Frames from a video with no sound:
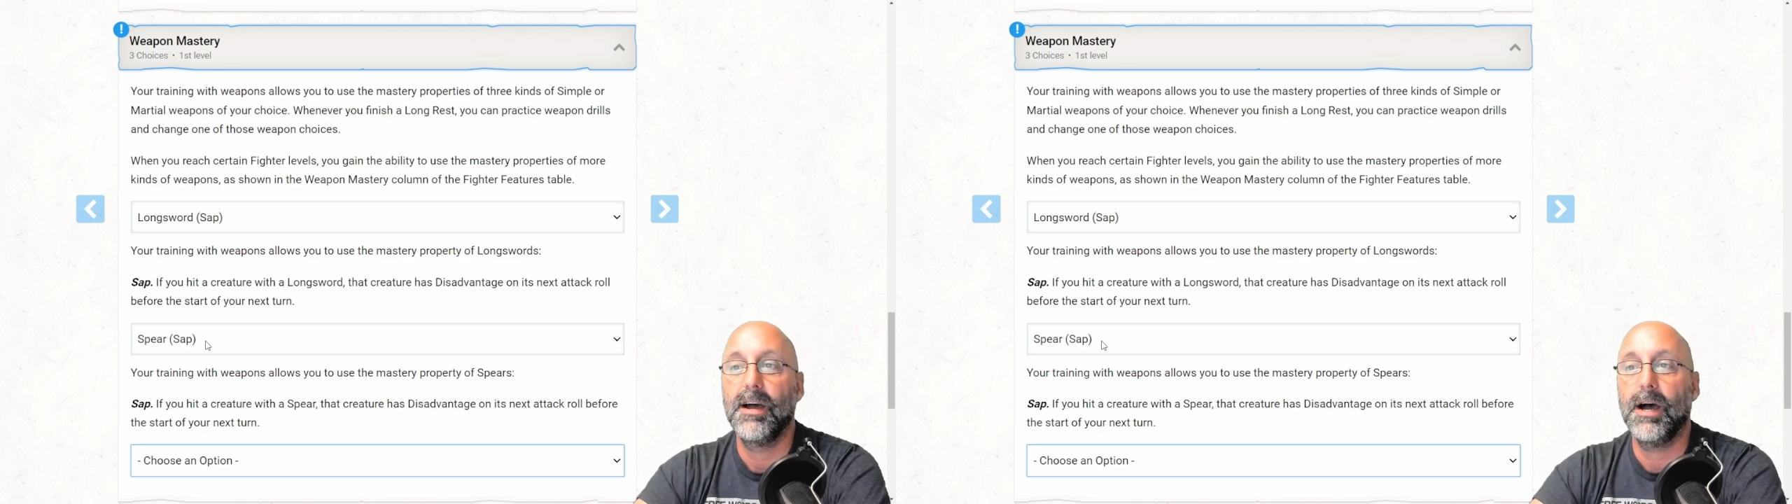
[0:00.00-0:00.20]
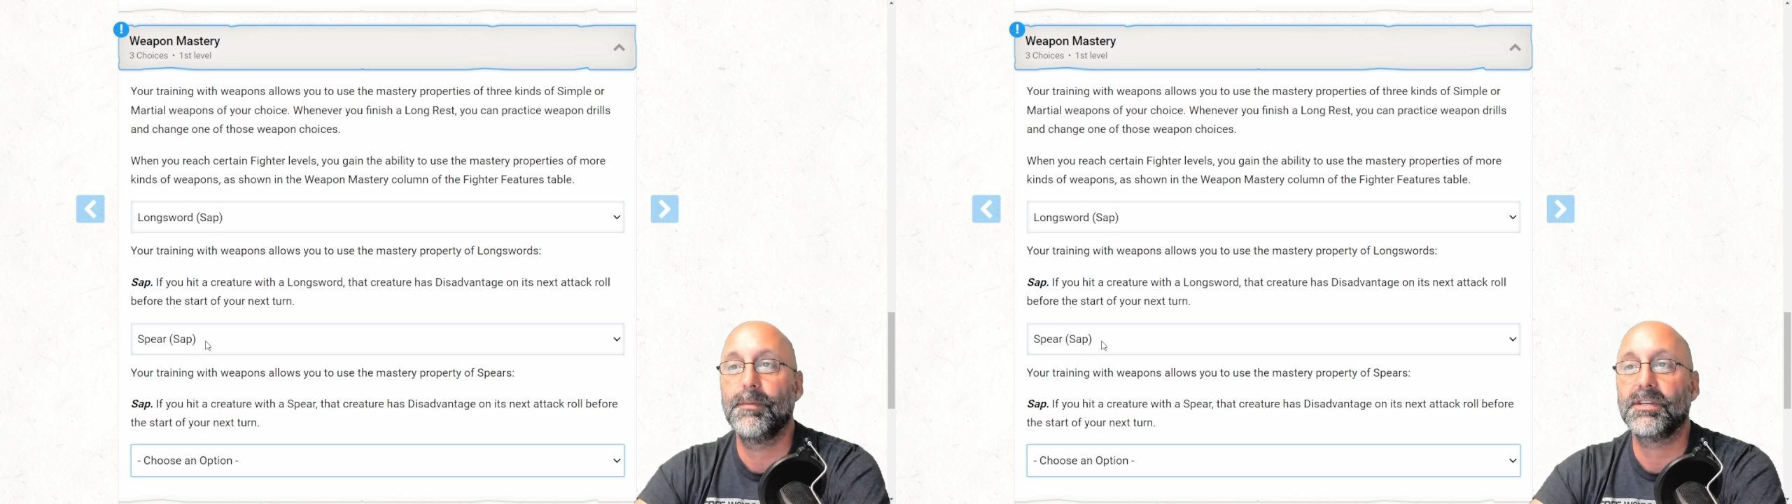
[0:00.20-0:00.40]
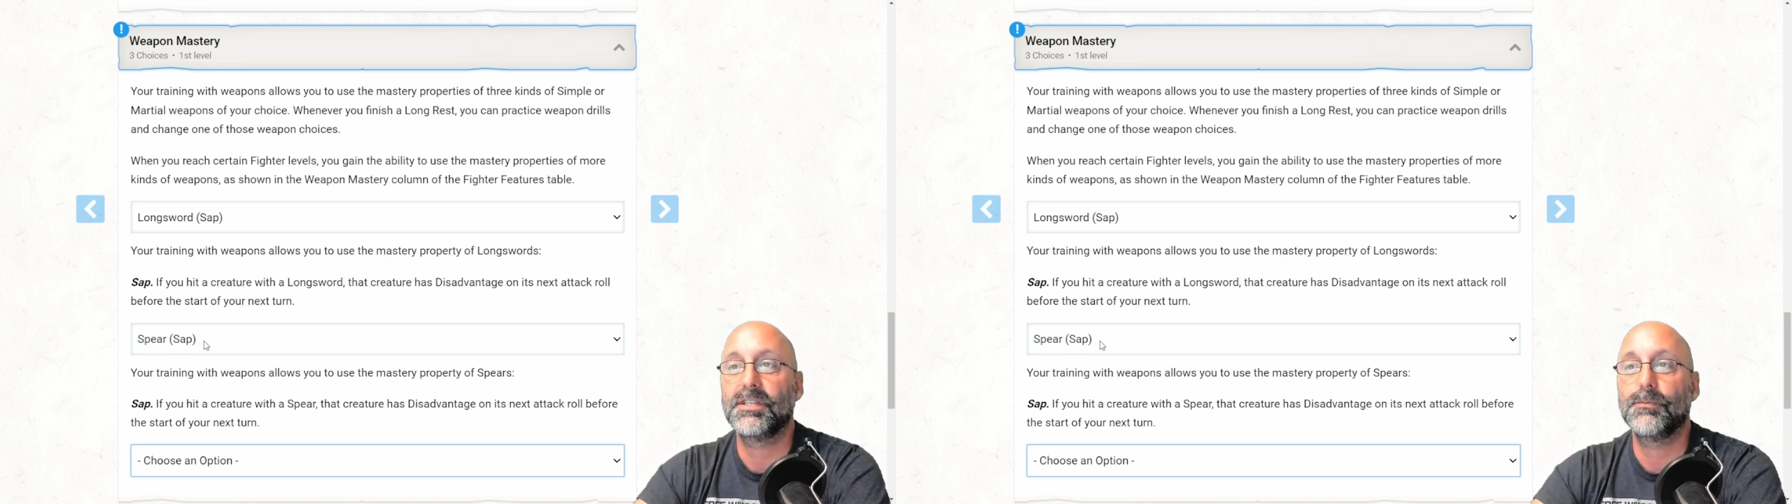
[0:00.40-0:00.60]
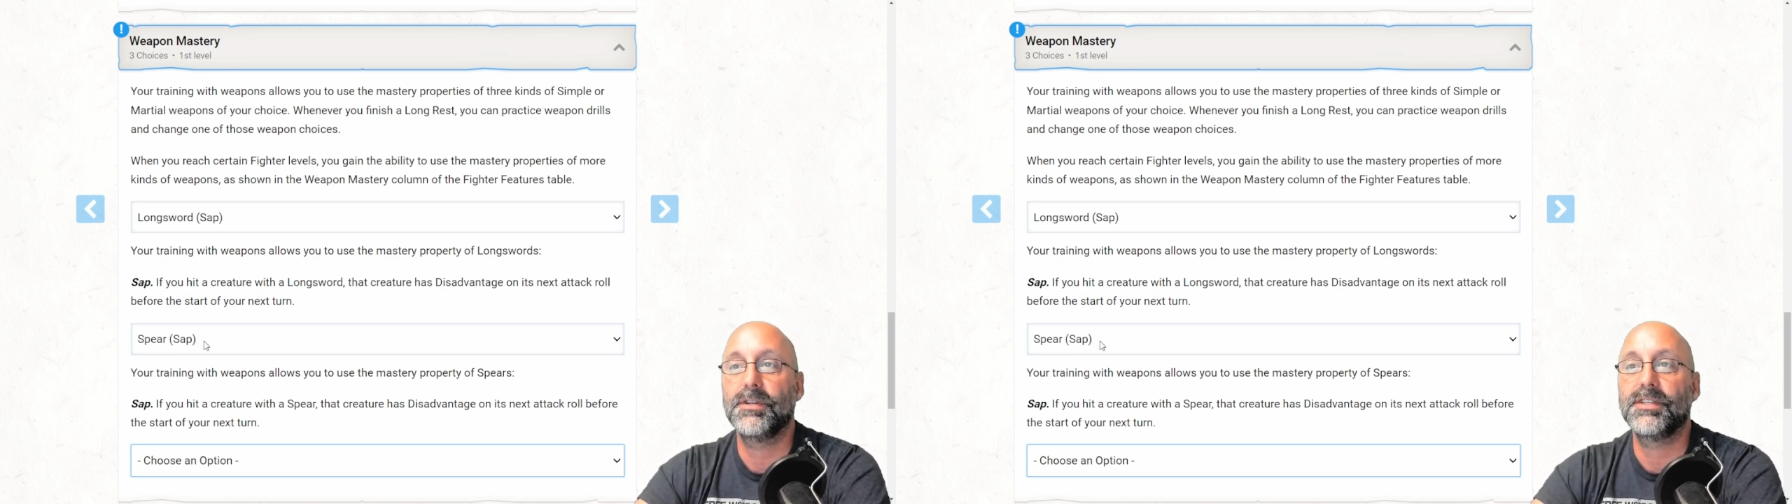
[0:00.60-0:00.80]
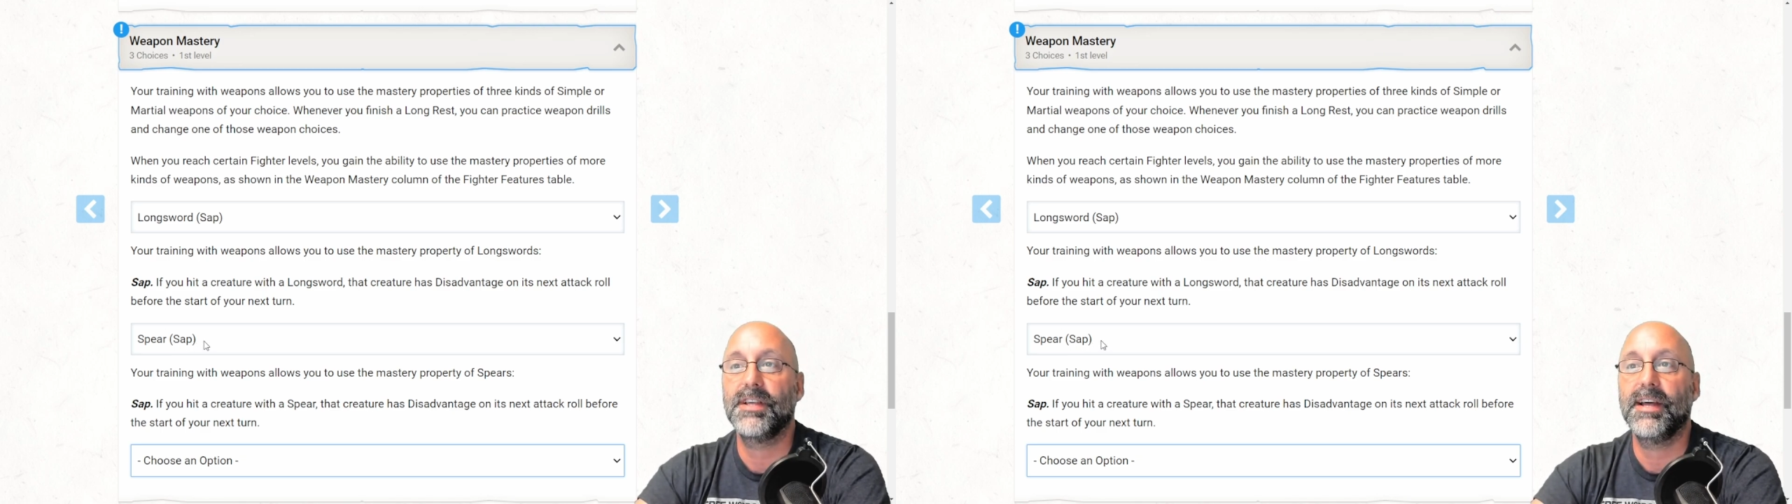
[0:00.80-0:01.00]
I'm going to
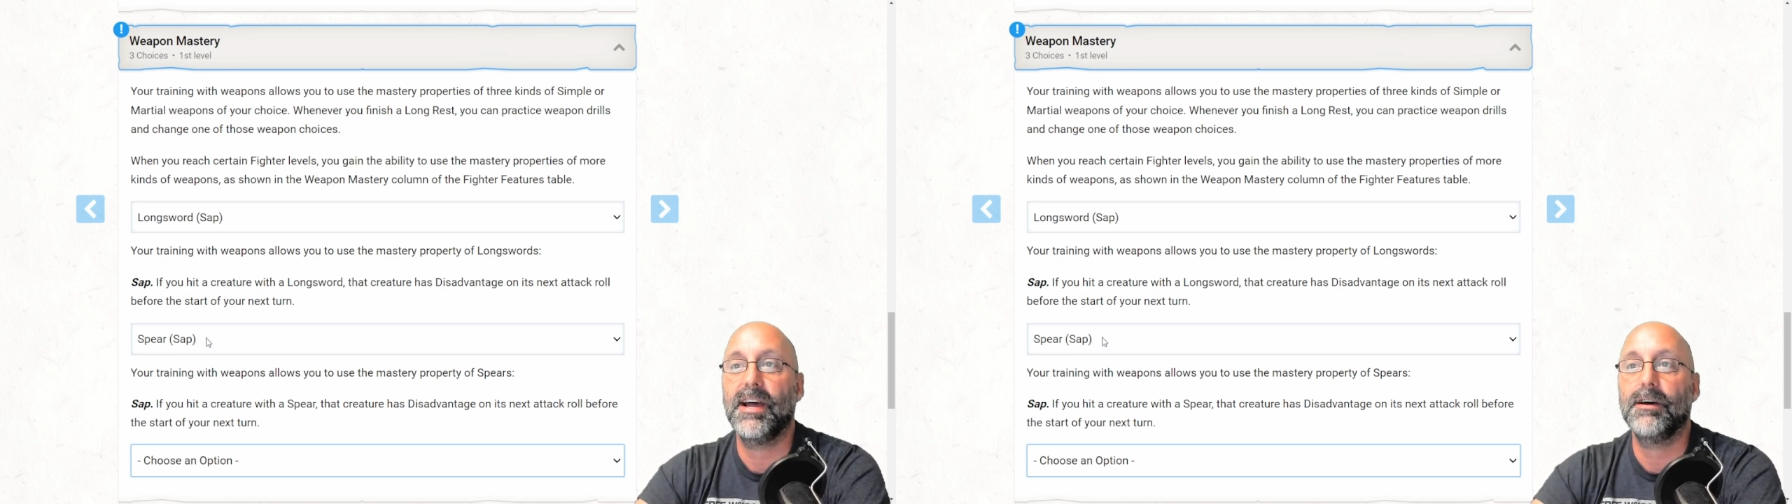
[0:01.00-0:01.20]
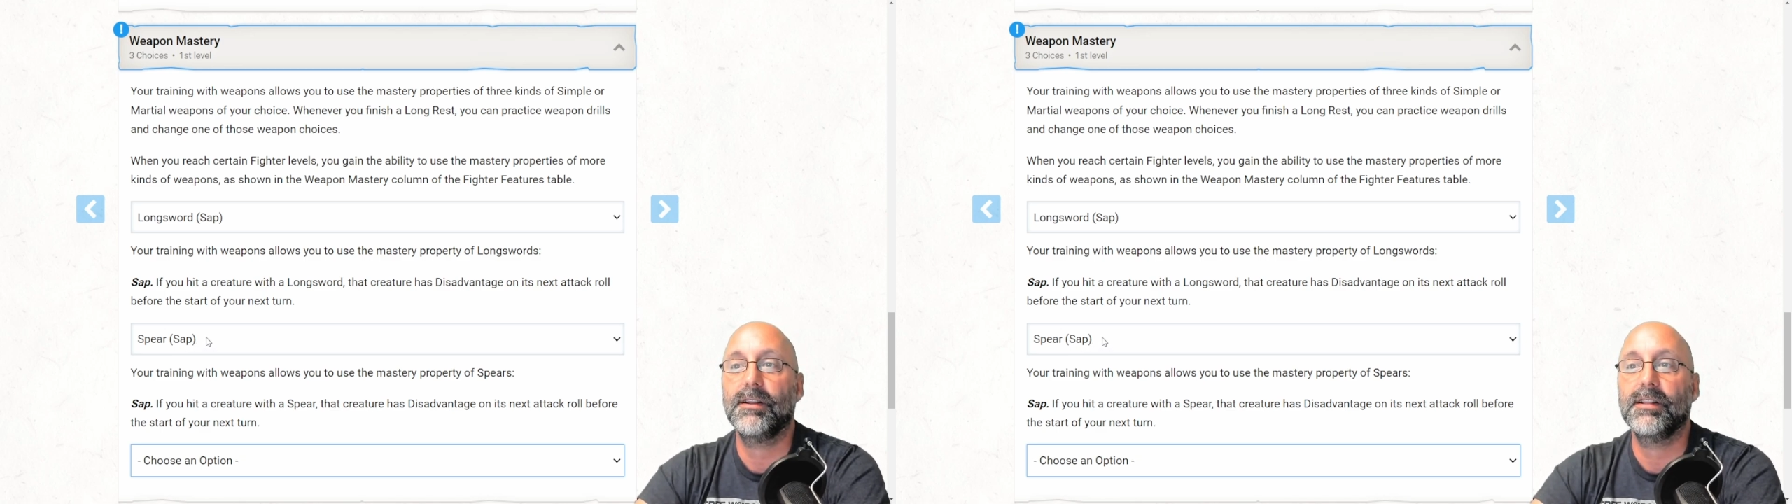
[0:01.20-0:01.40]
switch that out,